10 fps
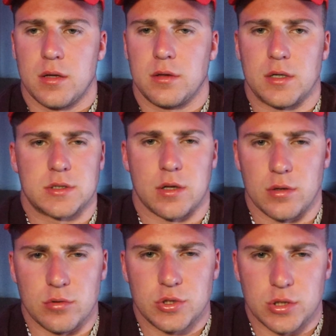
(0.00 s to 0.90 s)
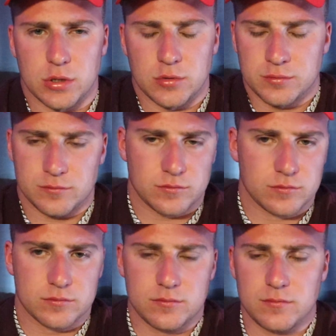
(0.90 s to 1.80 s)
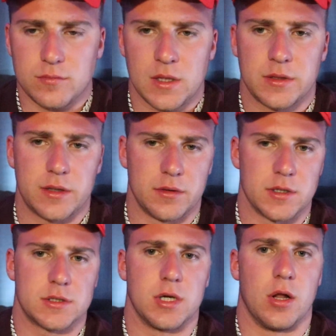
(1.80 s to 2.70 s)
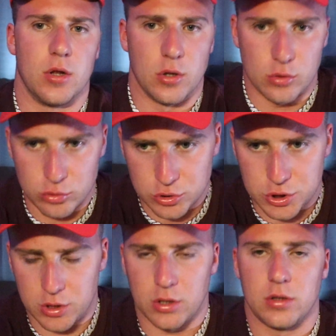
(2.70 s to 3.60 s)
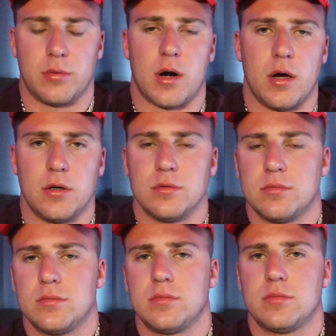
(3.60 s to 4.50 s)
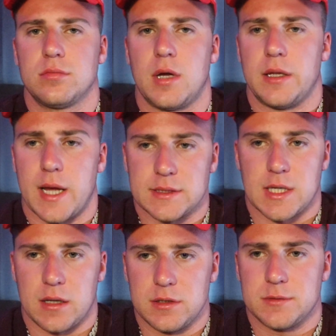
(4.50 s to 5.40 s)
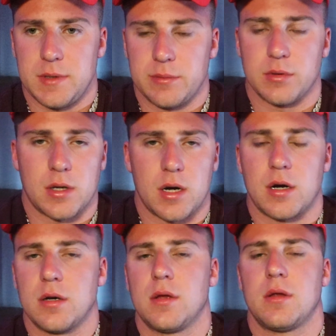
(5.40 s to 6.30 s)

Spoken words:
there's delusional, then there's delusional, bro. And that's how these people are.